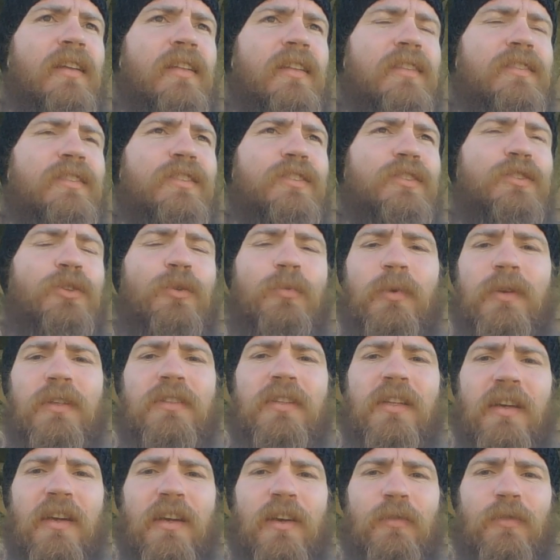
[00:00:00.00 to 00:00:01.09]
It's the stupidest
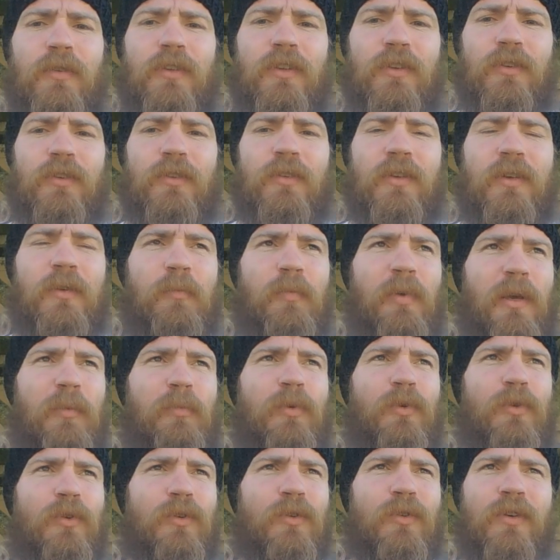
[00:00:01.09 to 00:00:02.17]
thing ever, dude.
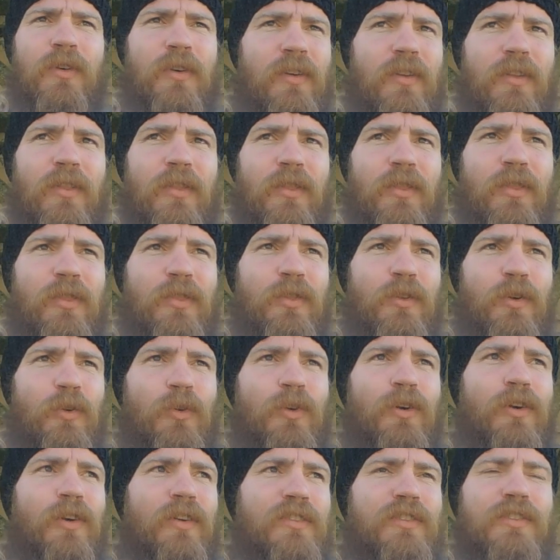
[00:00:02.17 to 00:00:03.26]
People who
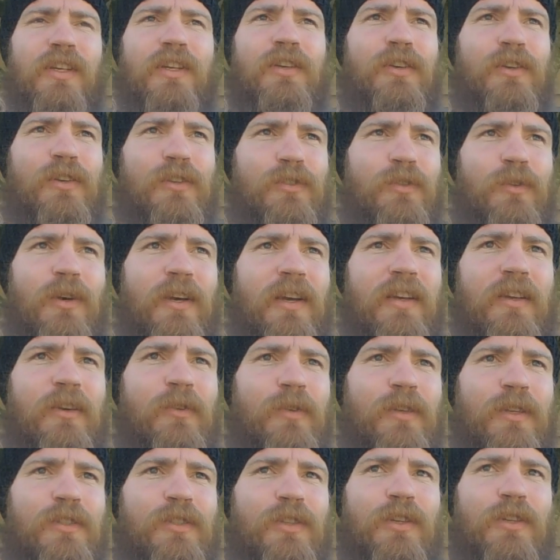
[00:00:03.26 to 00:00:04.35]
are sinners, who ain't
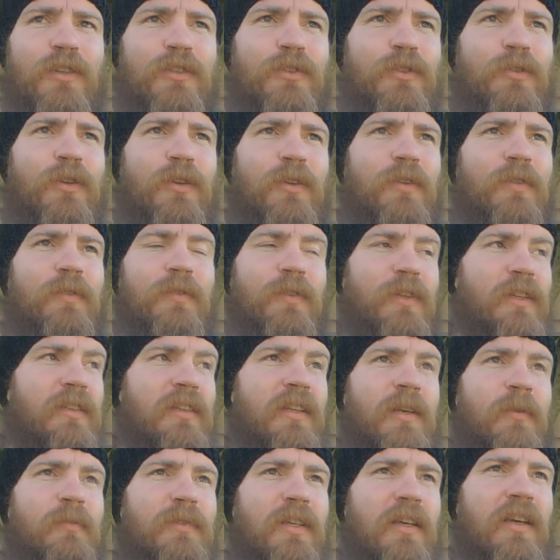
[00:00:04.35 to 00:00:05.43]
going to church, who are
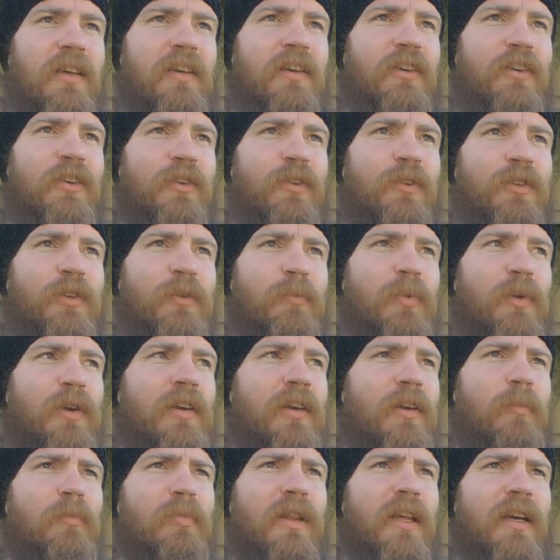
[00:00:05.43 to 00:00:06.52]
condemned to hell, you're putting
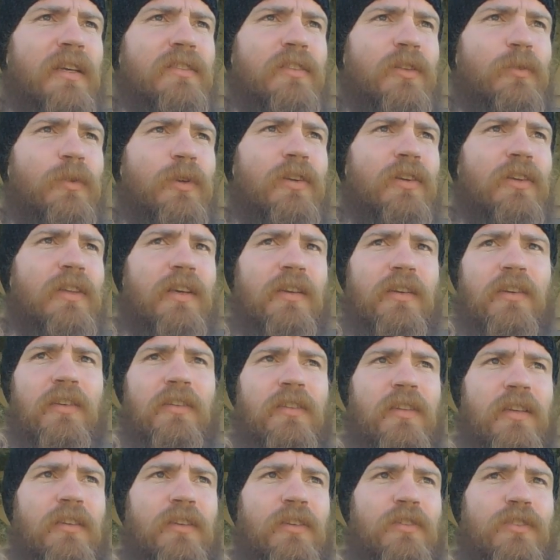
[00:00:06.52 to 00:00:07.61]
up plaques on the wall that
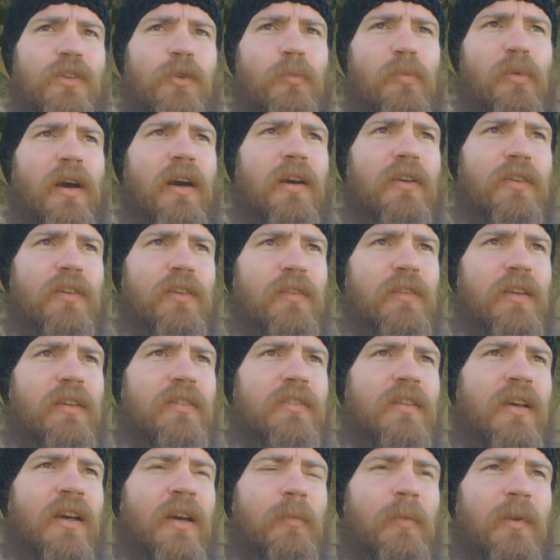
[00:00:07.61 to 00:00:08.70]
you're so proud of, that are
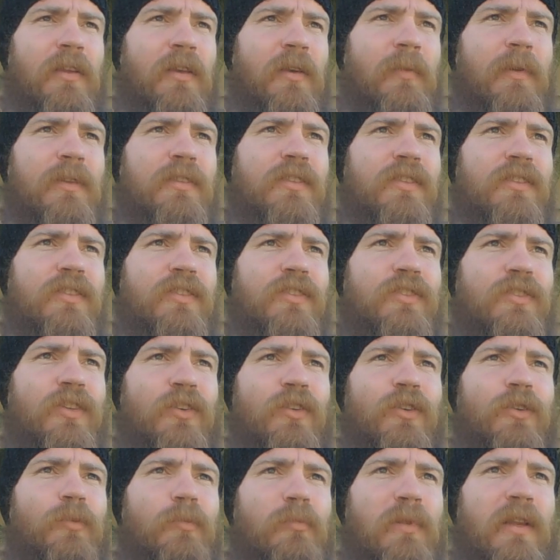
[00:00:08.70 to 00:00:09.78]
signed by them. That's just
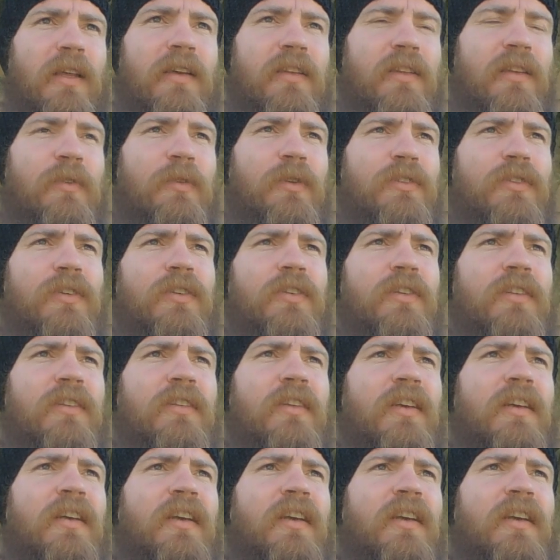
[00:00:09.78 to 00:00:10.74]
so blatantly retarded.